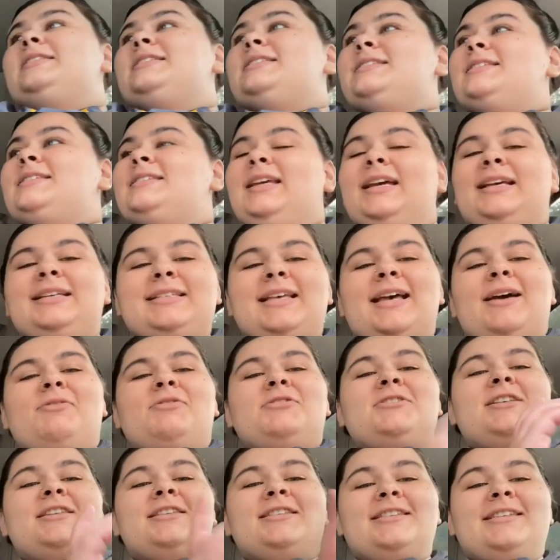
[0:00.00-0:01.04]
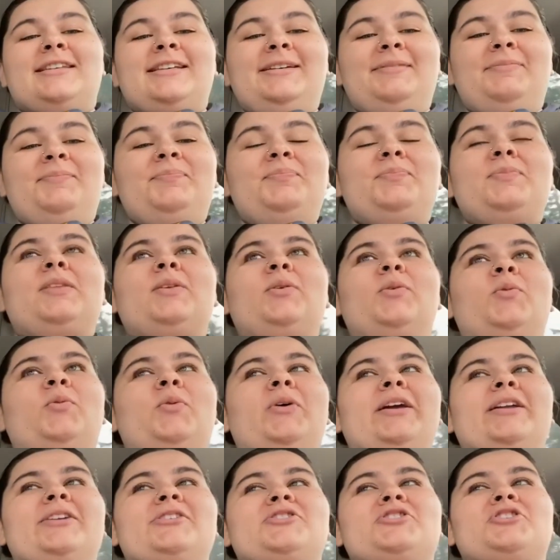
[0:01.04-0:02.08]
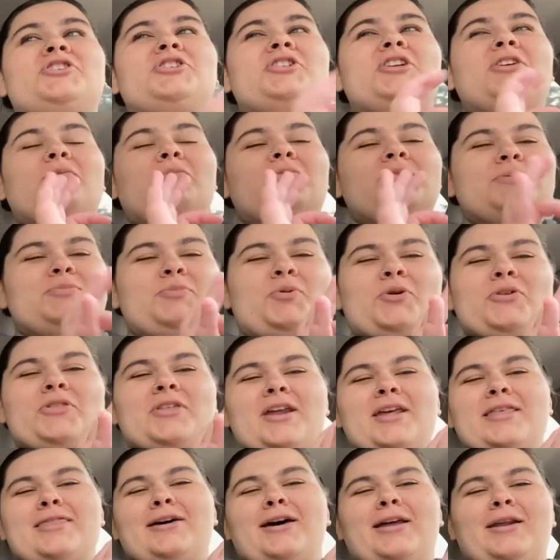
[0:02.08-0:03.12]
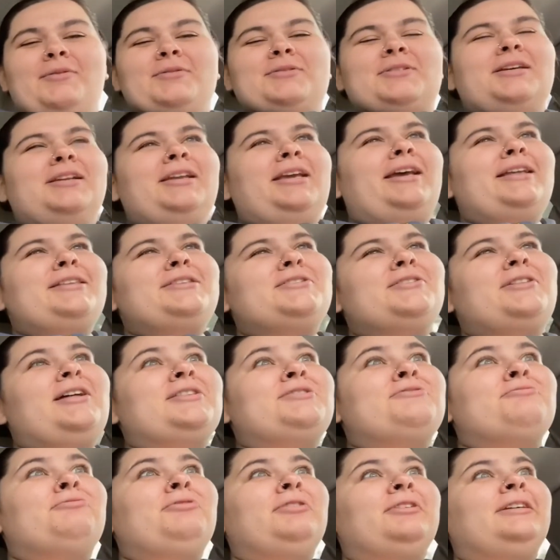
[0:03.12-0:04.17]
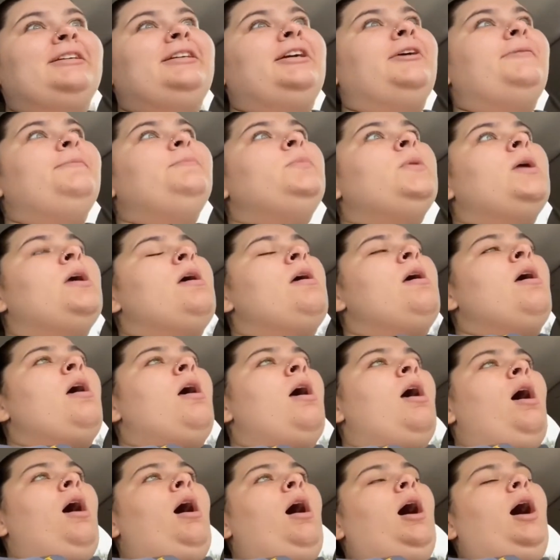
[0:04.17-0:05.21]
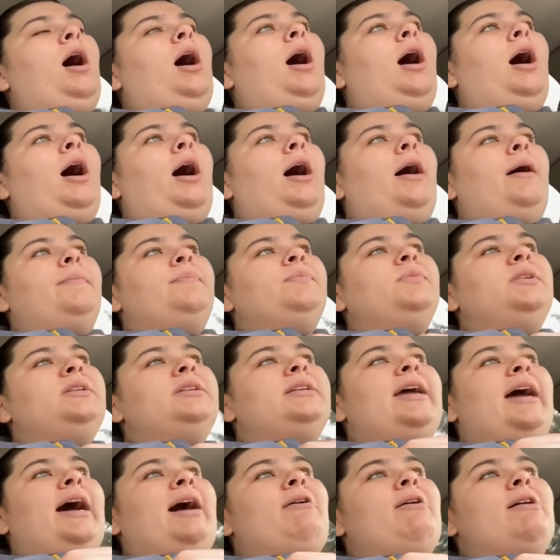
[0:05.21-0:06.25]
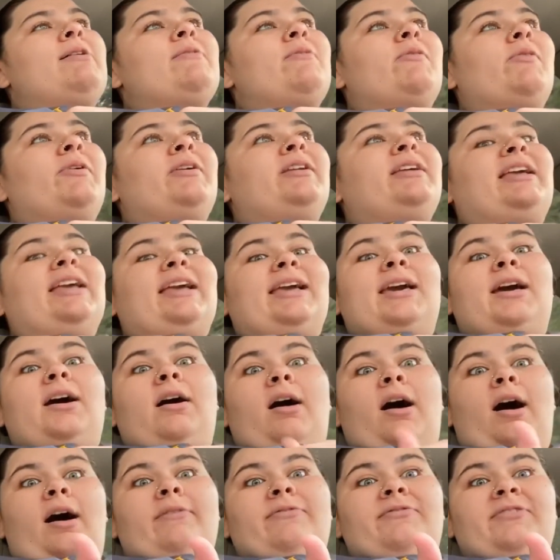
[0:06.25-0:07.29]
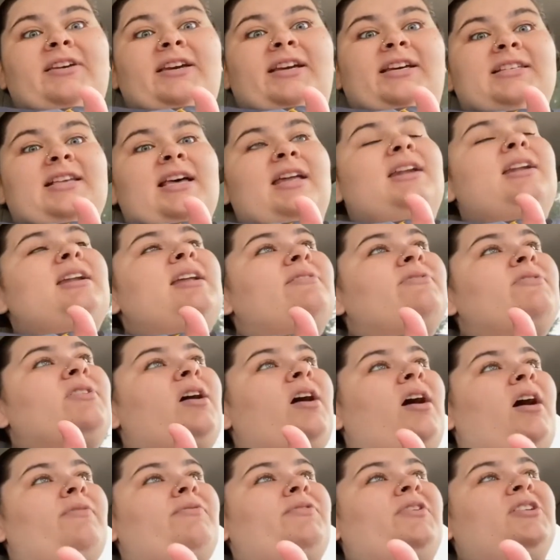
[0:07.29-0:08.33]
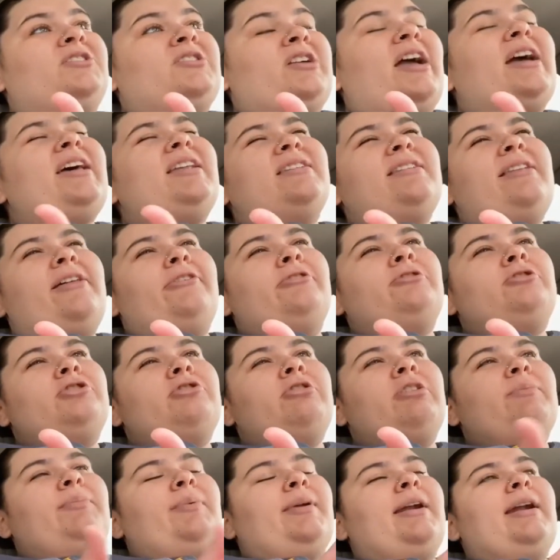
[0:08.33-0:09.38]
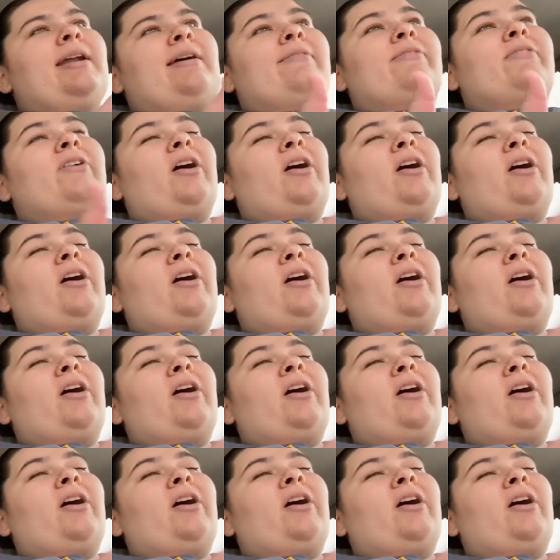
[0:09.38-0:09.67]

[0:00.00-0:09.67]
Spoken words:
6 hours of sleep, which was more than I thought I was going to get, so that's really good. Now I'm going to get coffee, because I didn't have coffee. I had an energy drink, but I didn't have